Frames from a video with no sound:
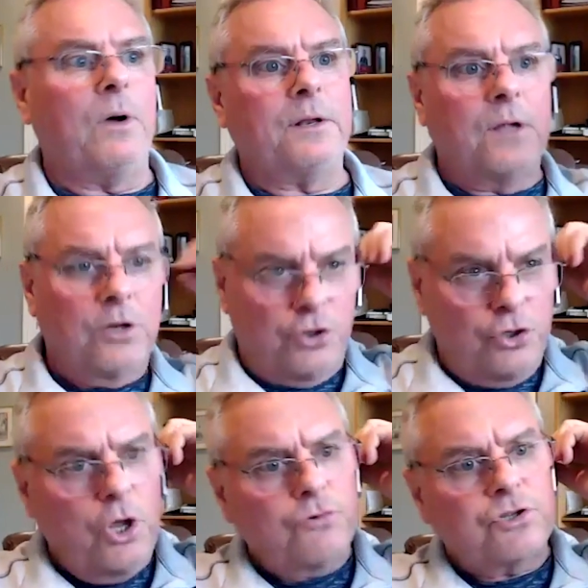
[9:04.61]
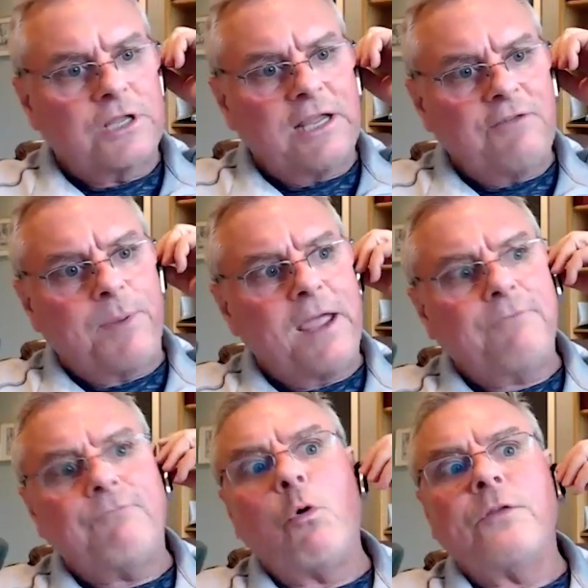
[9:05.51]
what, do you know Steve
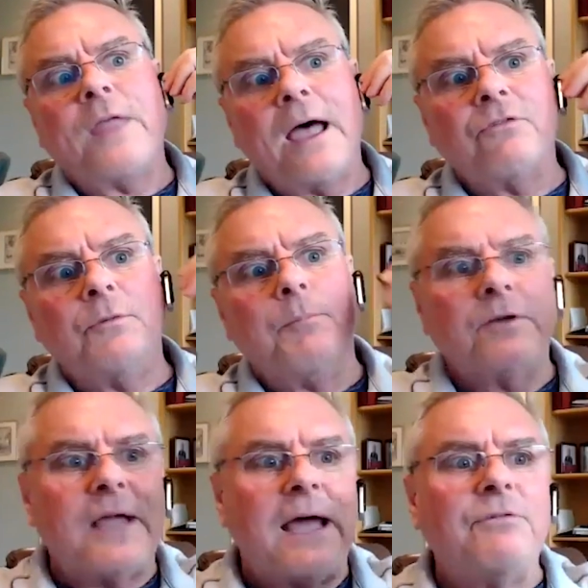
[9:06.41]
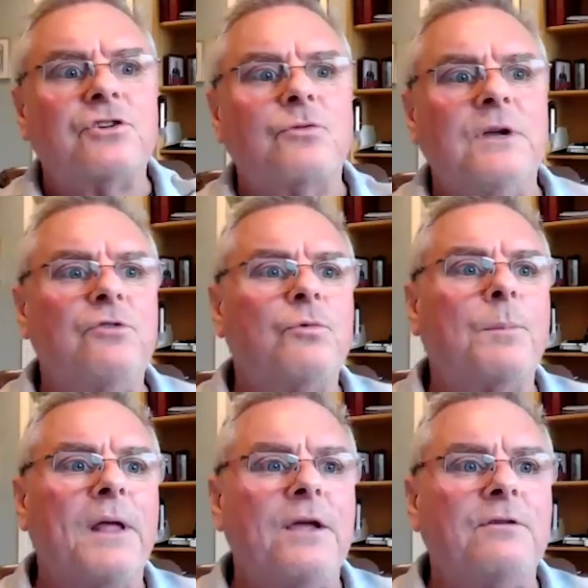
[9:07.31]
paid $4,000 to have his screens
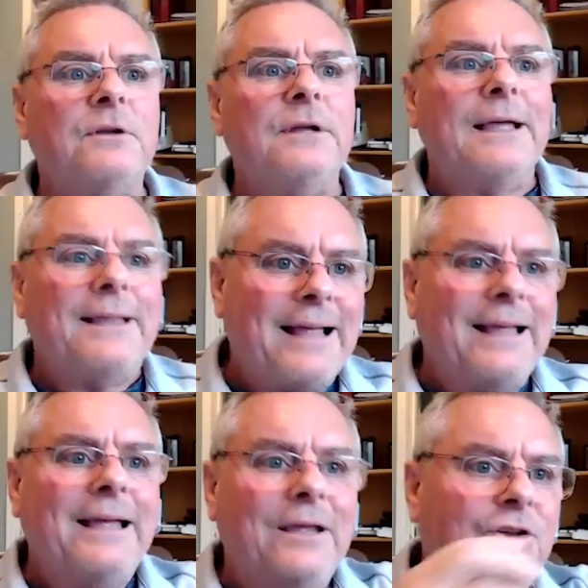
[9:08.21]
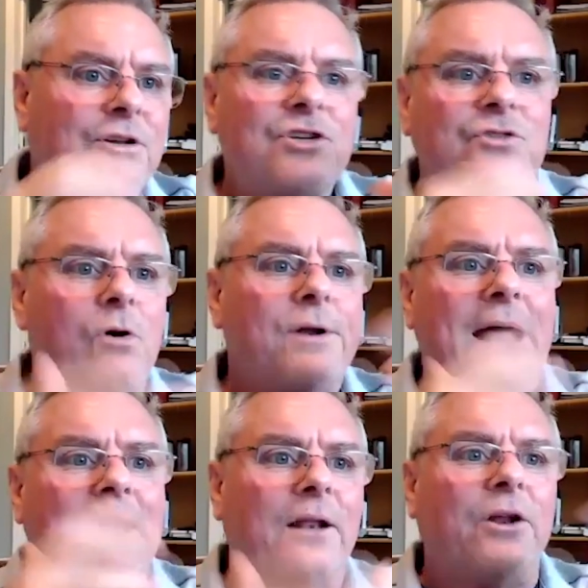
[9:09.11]
replaced? Hey, you're just throwing
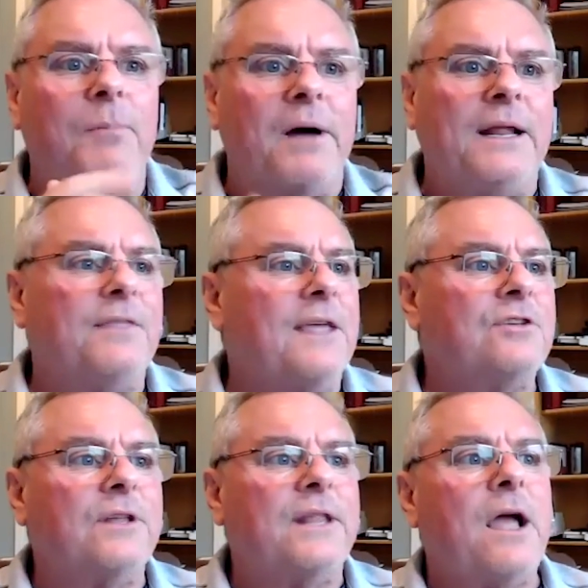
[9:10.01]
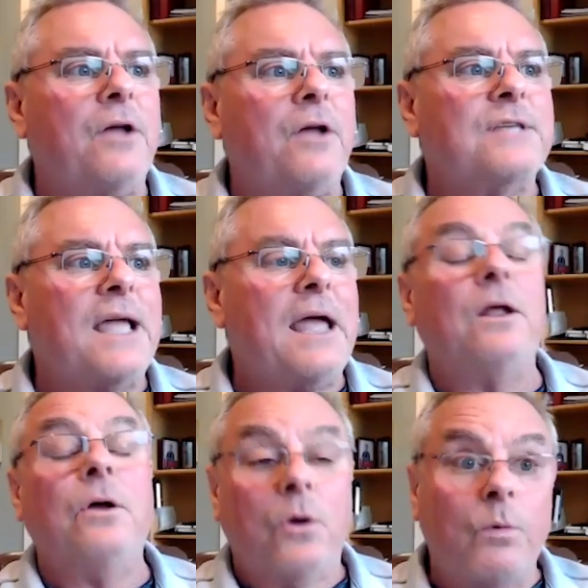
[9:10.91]
out a little money thing so they
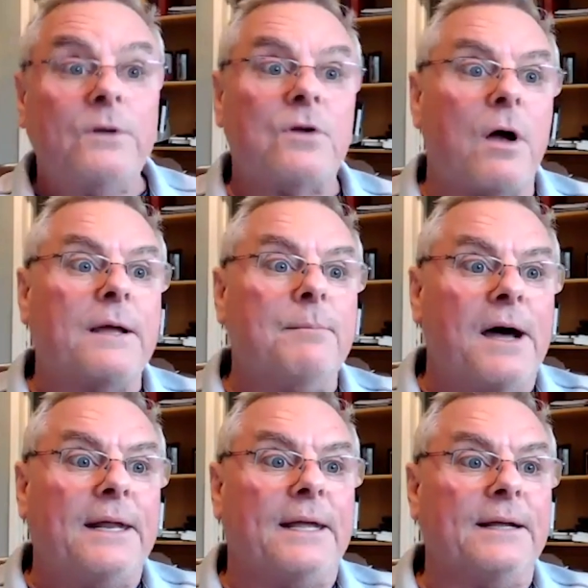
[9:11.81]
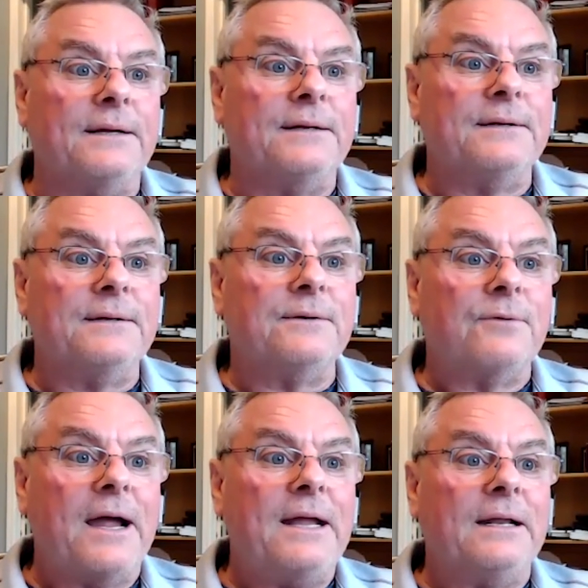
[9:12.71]
understand we're talking money,
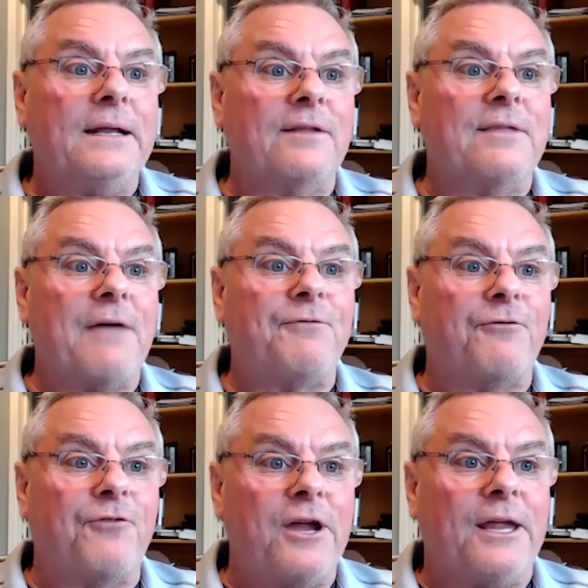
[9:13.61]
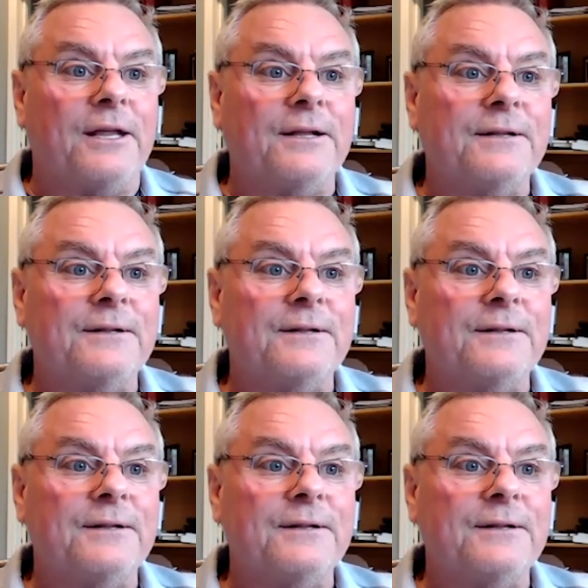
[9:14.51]
right? It's not for free.